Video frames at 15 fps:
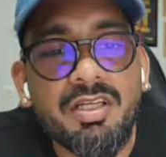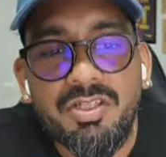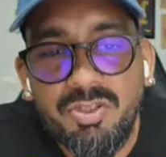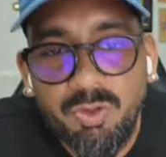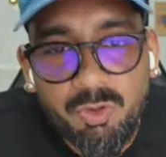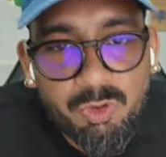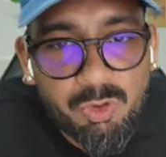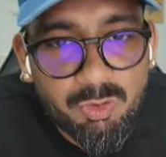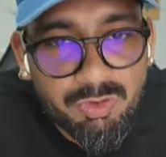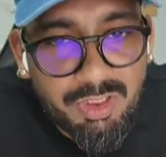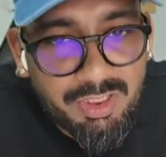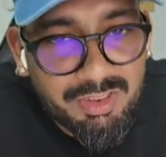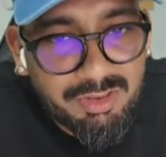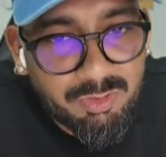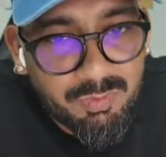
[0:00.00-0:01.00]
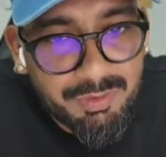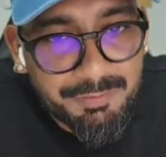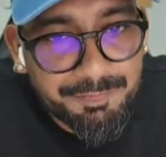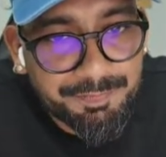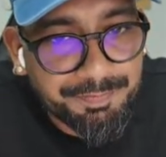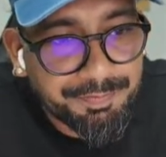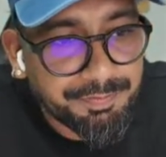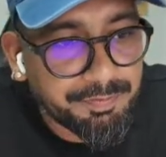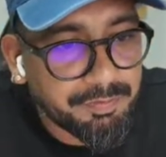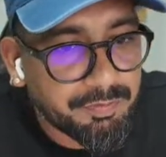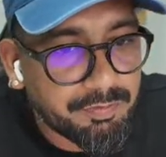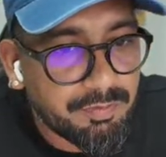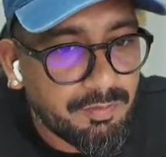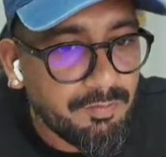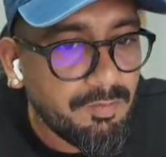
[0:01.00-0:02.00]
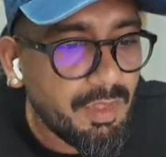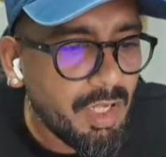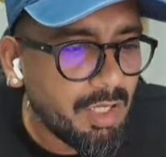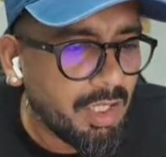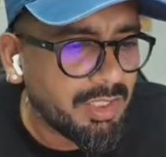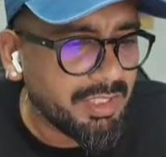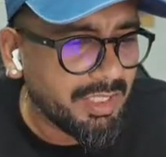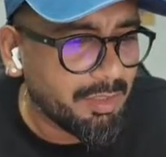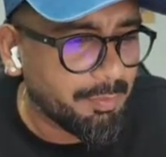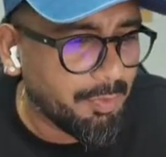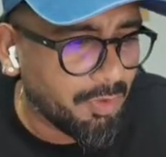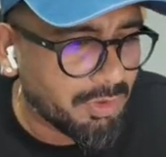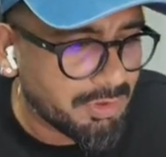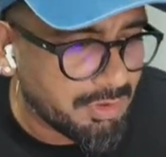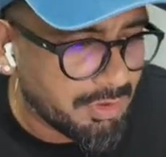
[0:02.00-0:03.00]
could do that as well. I'll take a pause